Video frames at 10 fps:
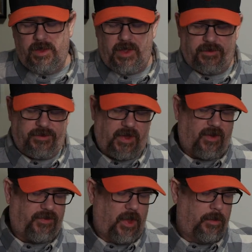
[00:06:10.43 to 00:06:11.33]
They've
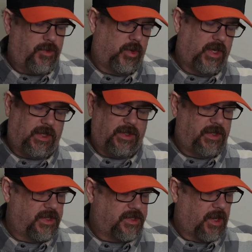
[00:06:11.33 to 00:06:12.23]
scuffed up. You can
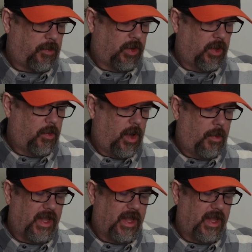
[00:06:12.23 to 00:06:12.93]
clean these up really well.